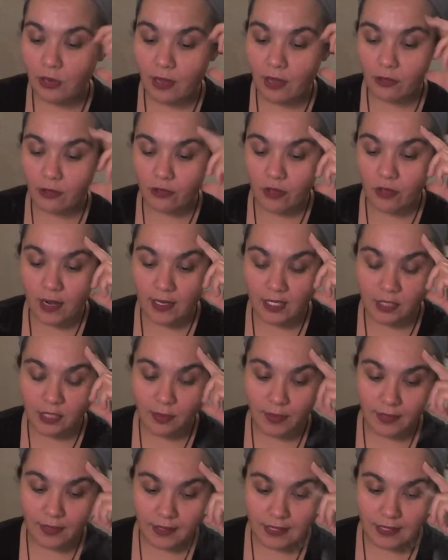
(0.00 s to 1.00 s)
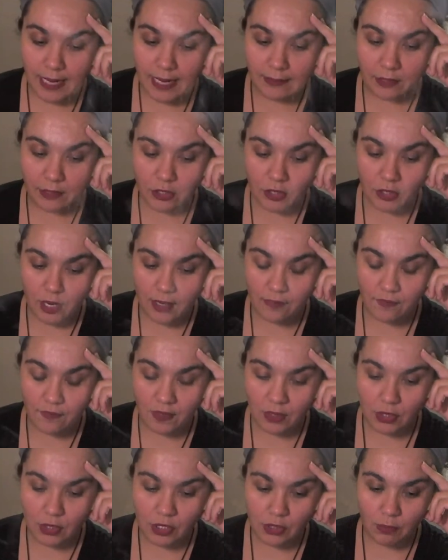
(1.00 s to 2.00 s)
rather try to spend the time to try to
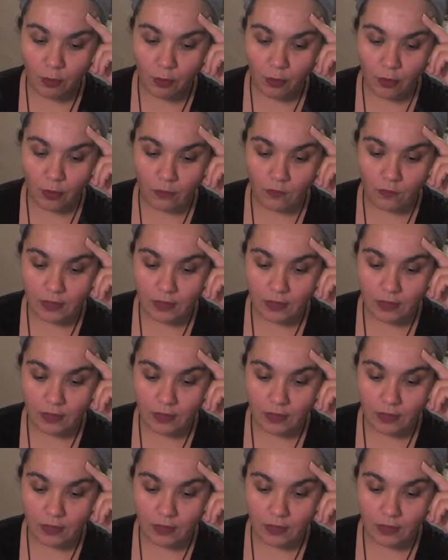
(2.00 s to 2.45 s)
fix this broken